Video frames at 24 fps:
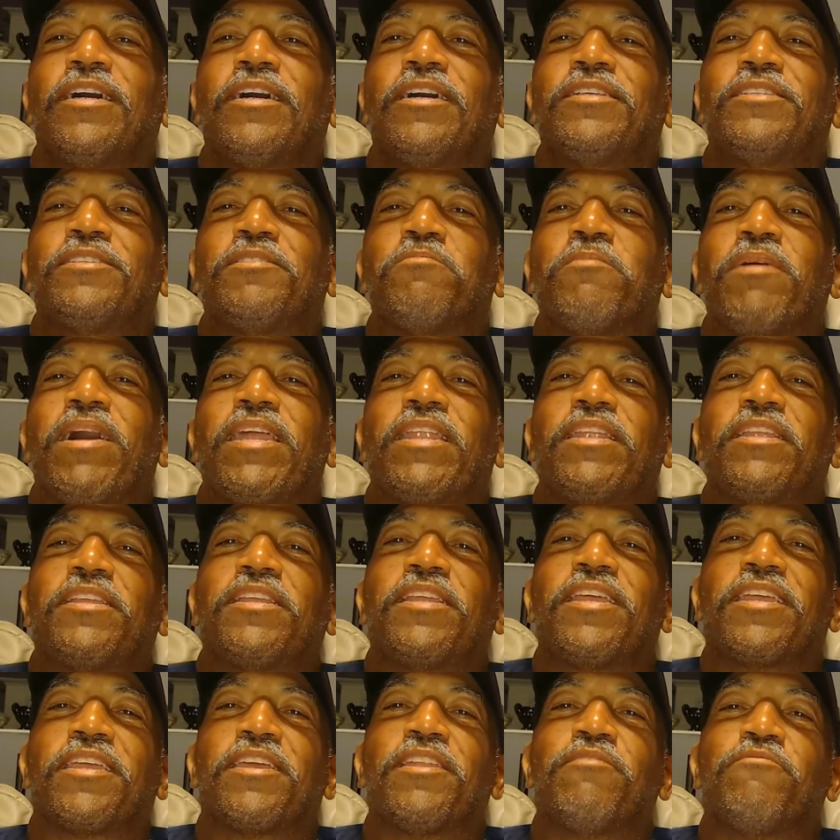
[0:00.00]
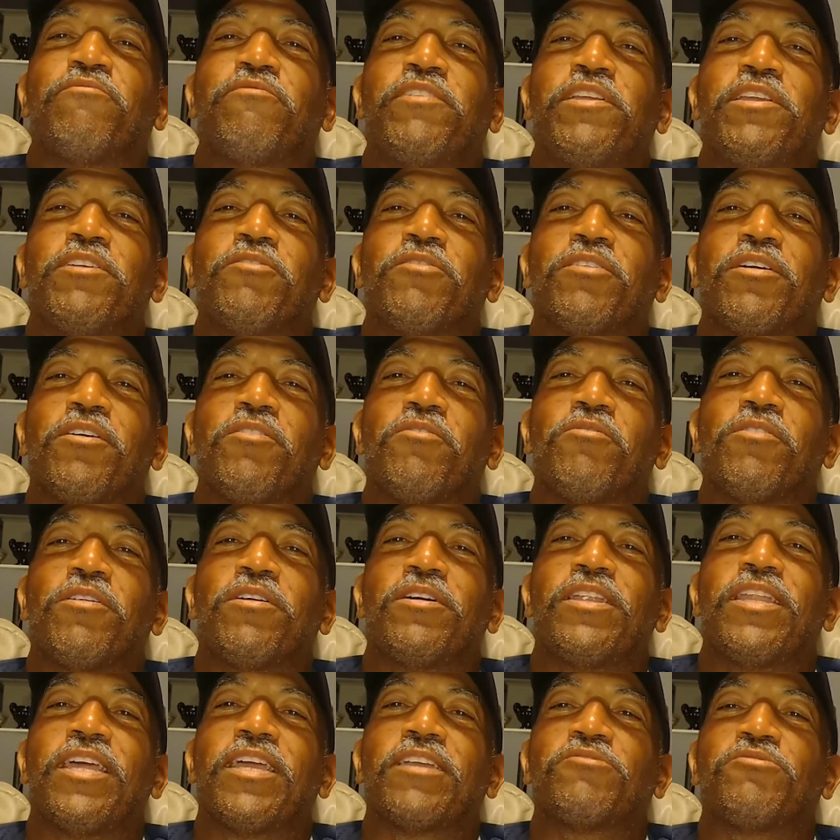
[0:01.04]
somebody's kicking a field goal or
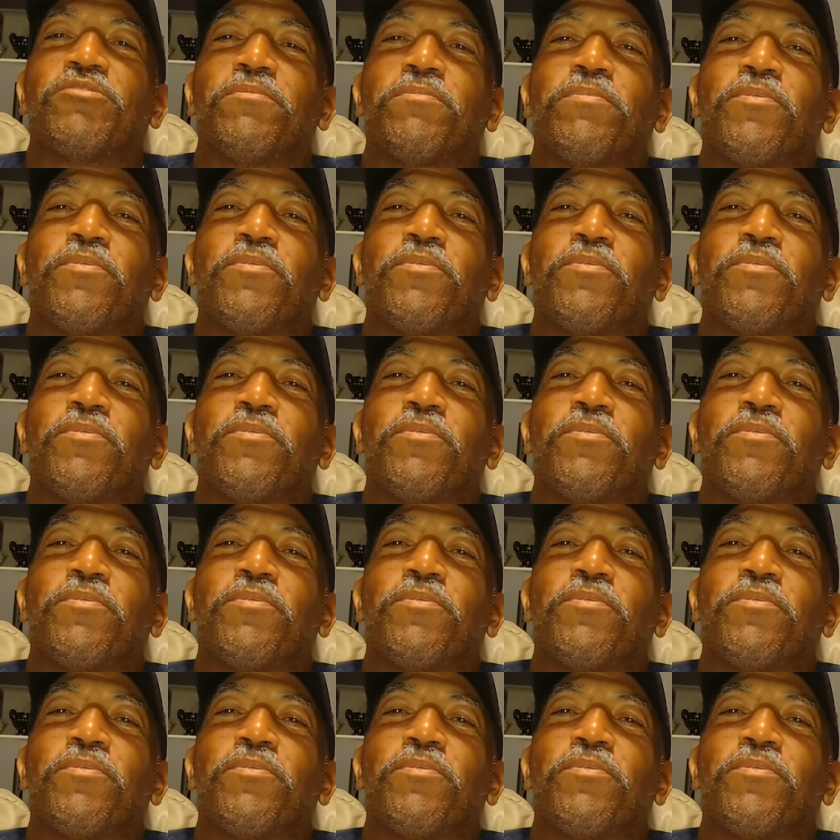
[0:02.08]
an extra